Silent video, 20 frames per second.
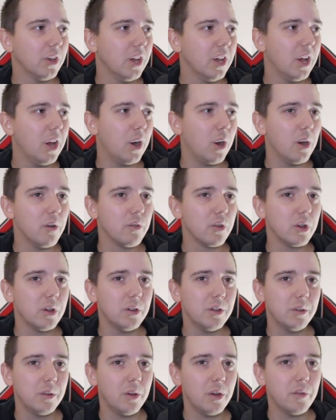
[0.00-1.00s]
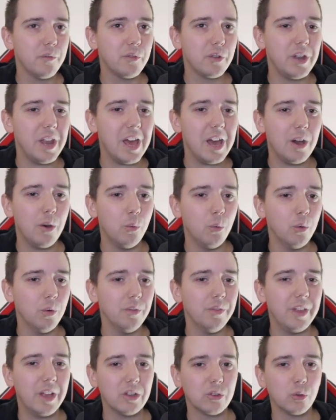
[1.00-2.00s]
However, for now,
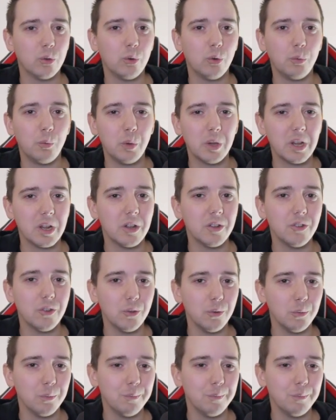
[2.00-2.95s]
that's all we're going to do.